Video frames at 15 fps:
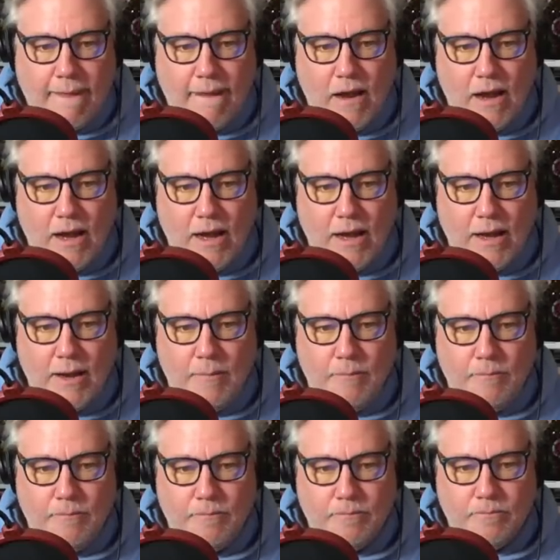
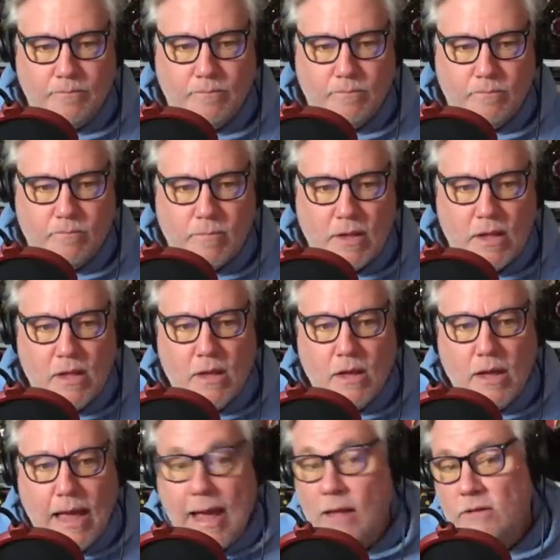
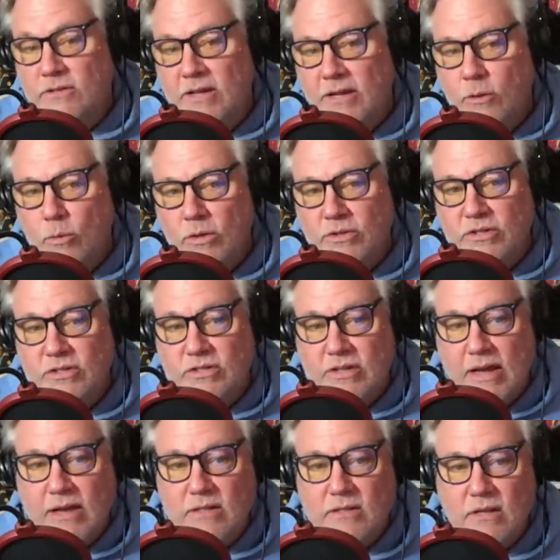Alexander Wilson
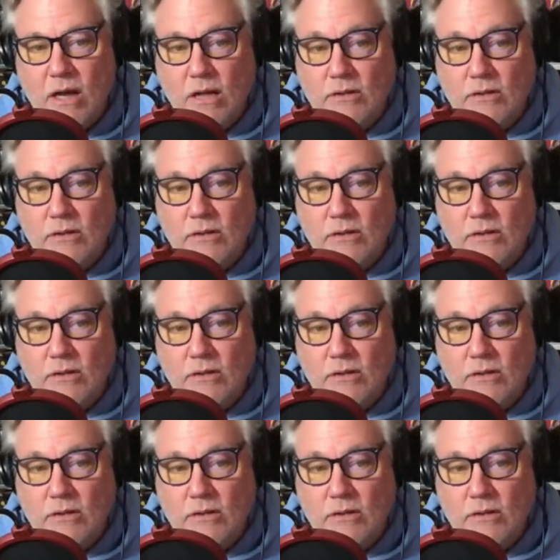says